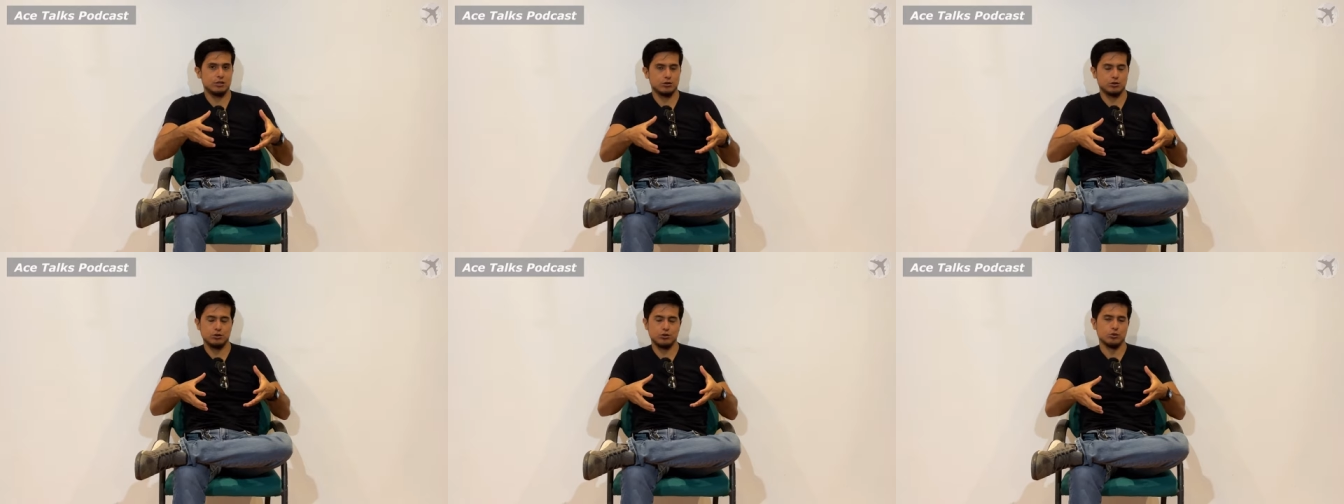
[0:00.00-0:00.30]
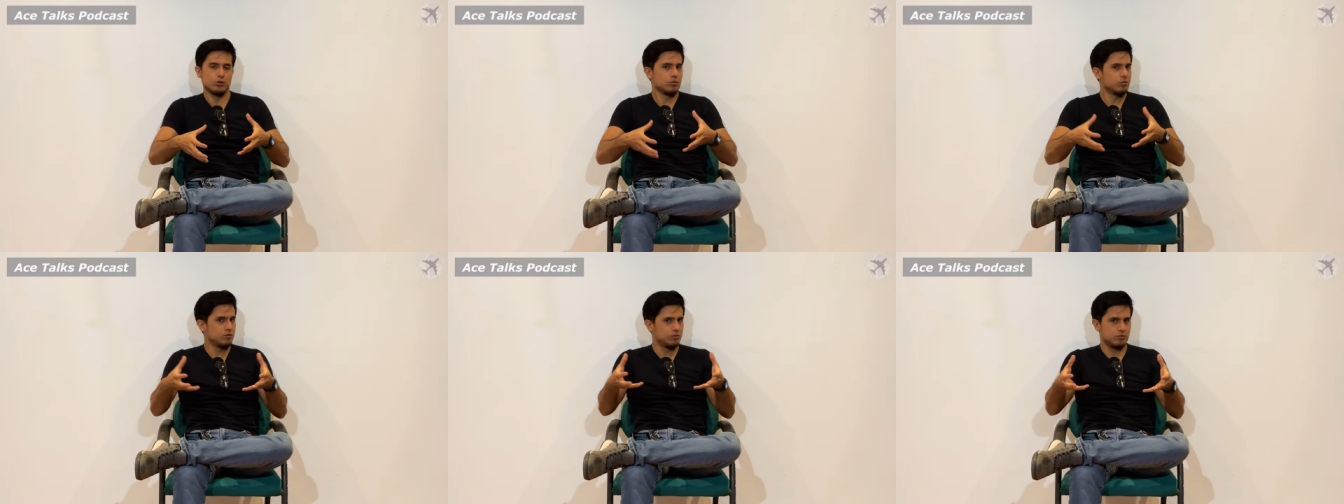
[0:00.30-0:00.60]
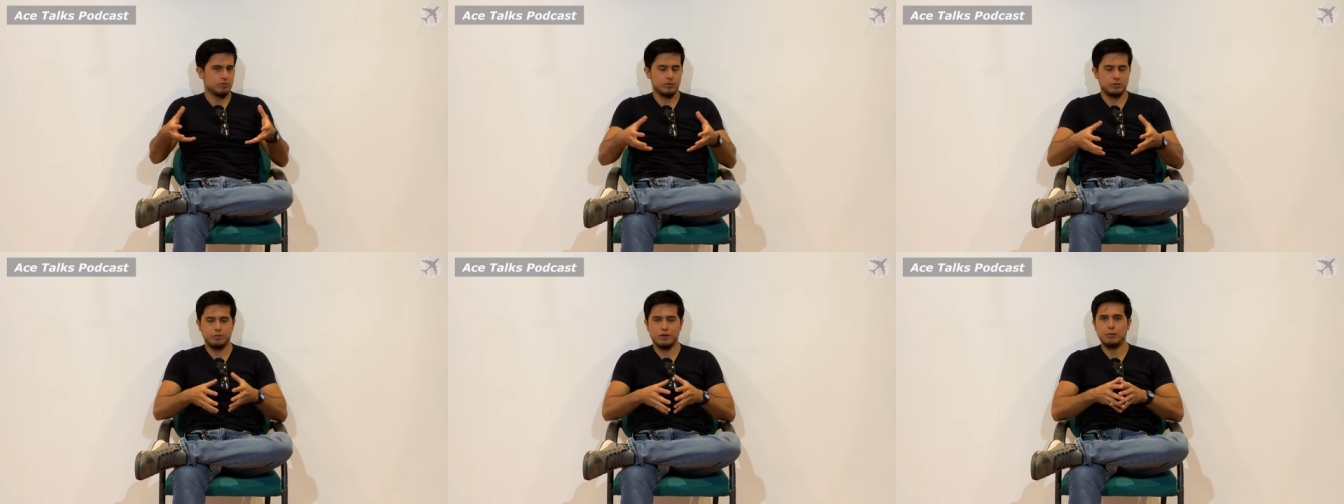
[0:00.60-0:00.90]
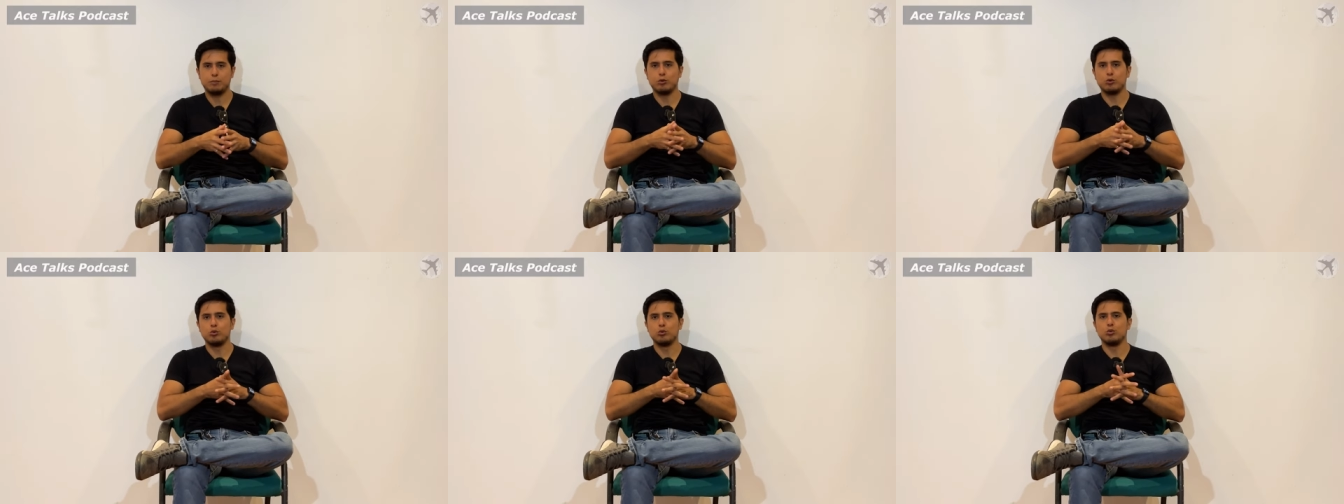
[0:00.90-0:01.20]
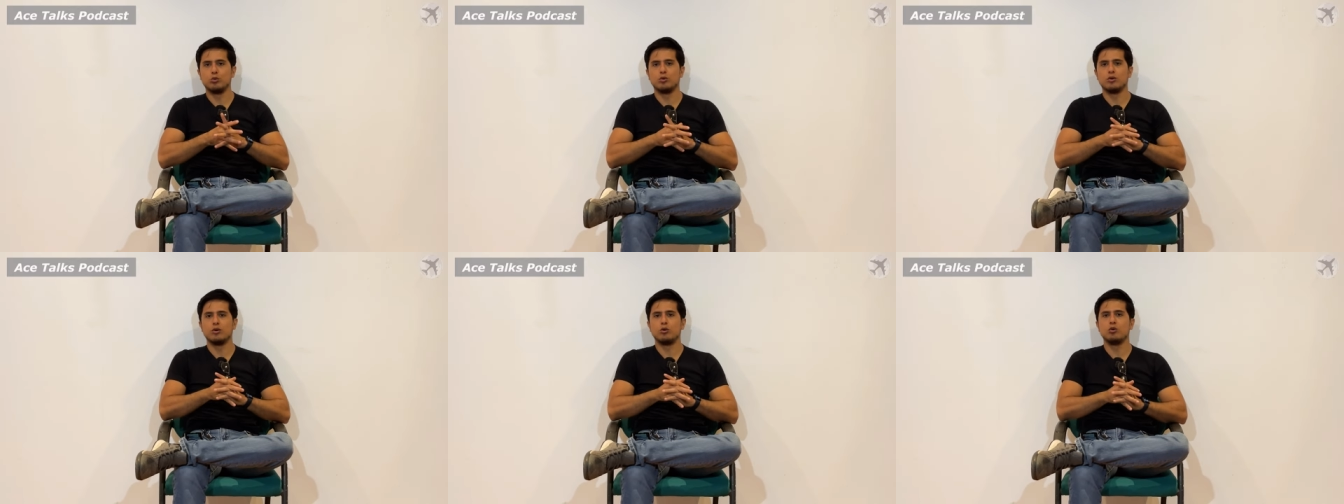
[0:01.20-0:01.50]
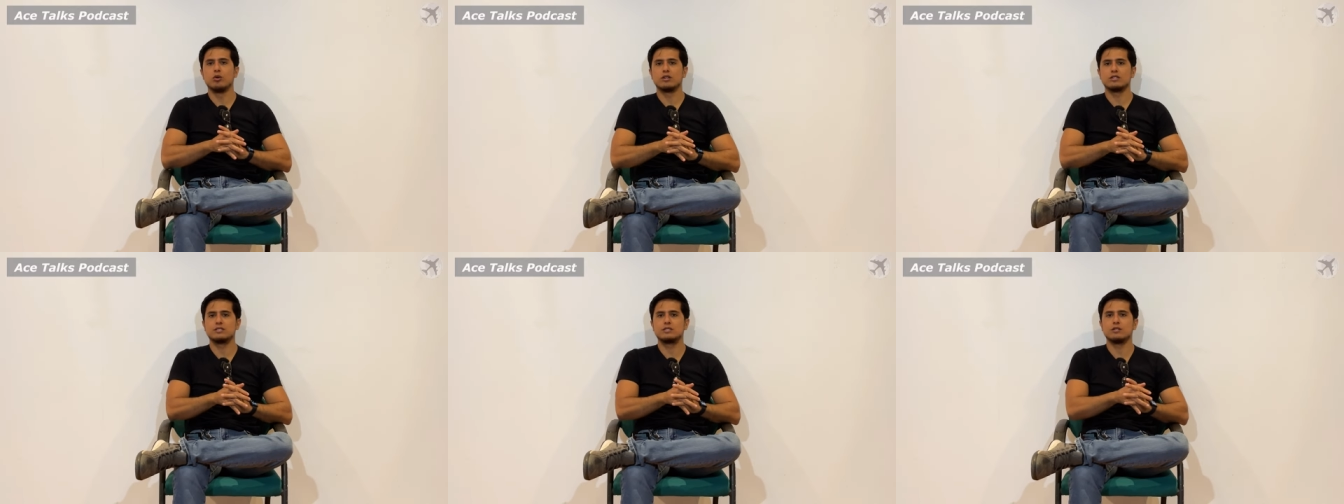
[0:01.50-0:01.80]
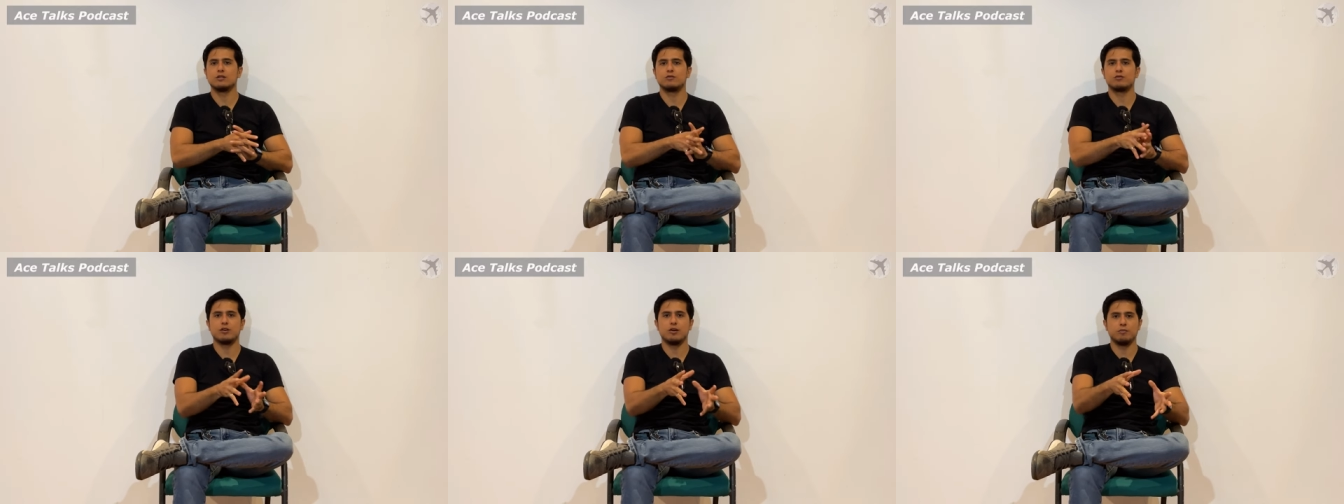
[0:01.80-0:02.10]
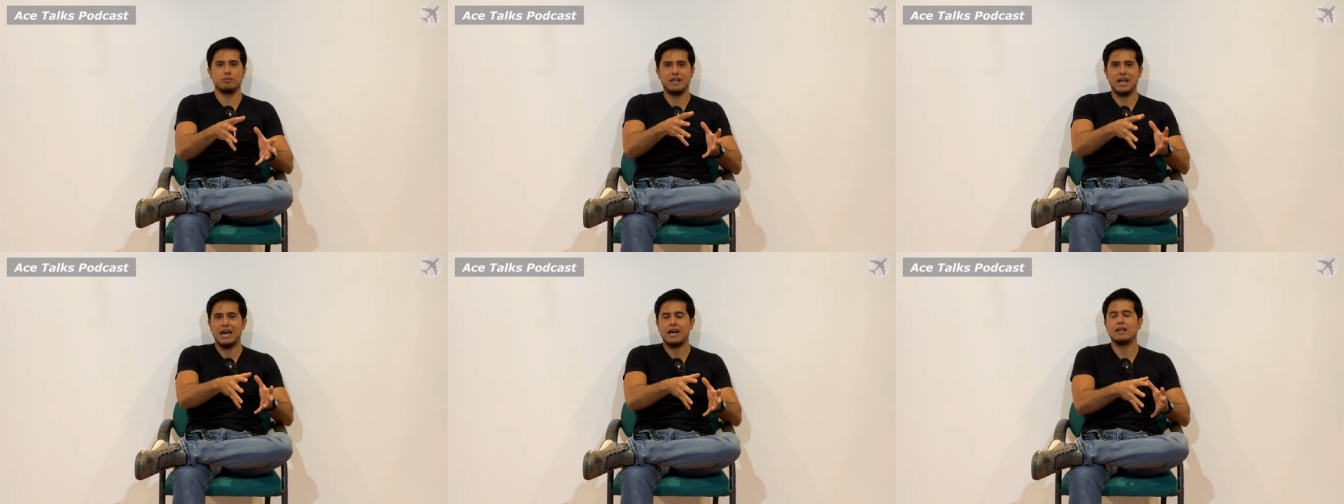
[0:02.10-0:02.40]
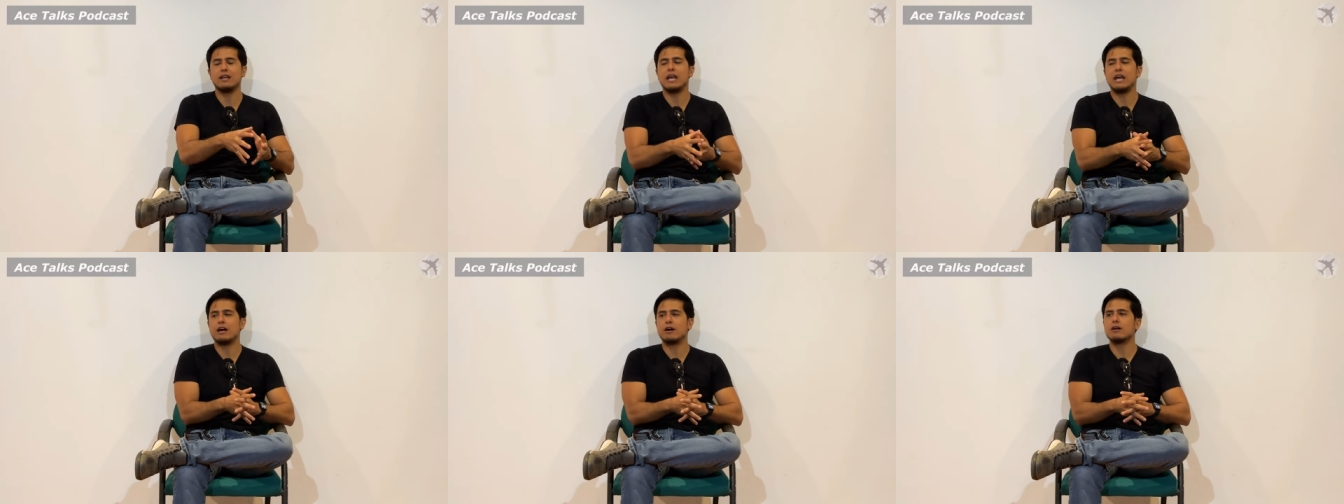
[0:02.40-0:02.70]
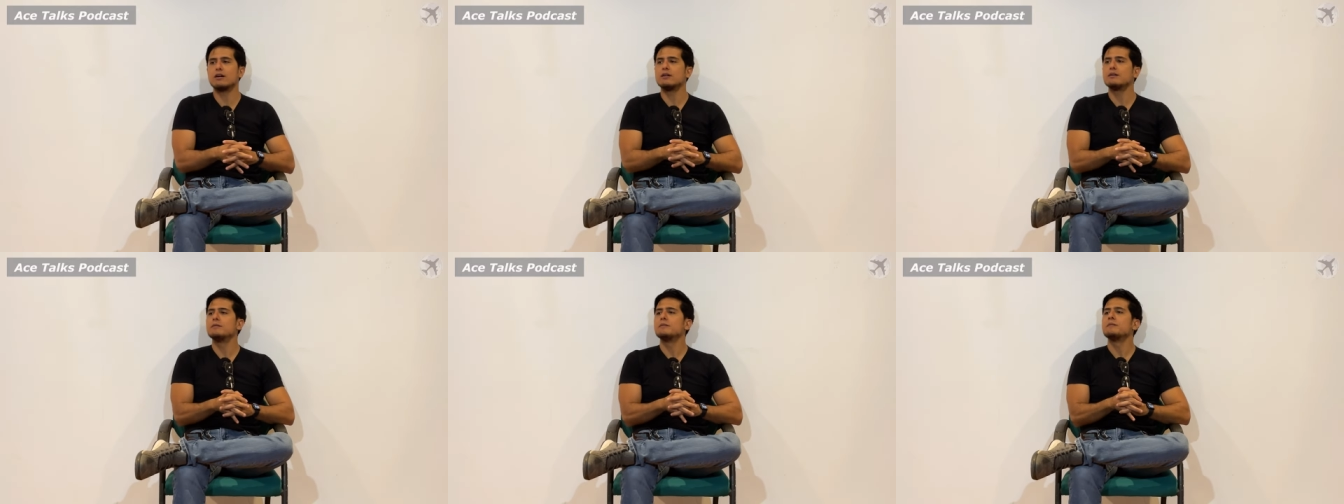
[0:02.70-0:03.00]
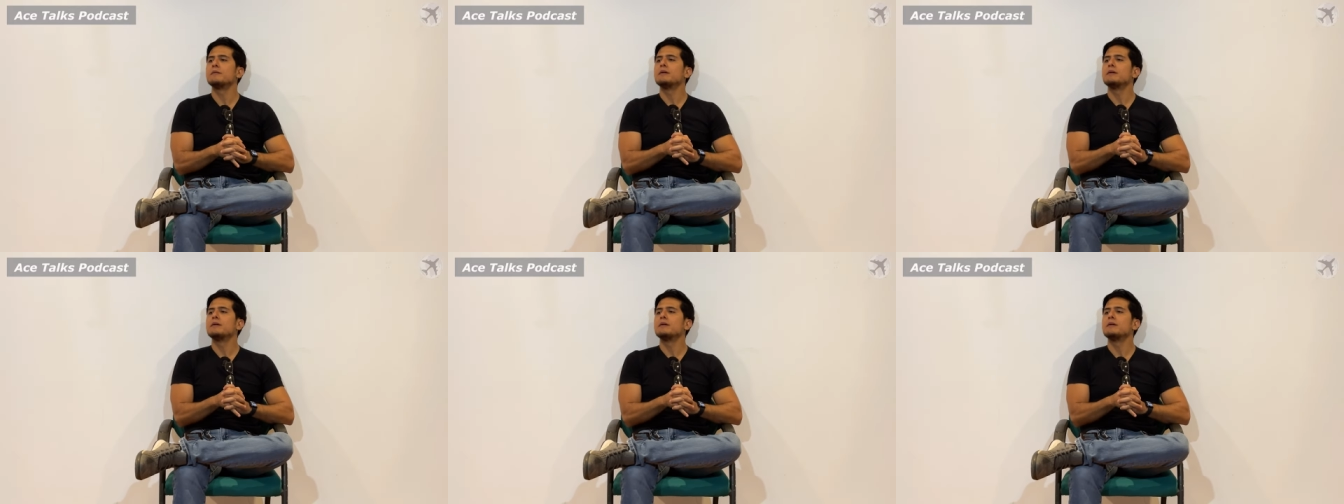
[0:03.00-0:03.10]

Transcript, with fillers: do, people who, who are still from that era.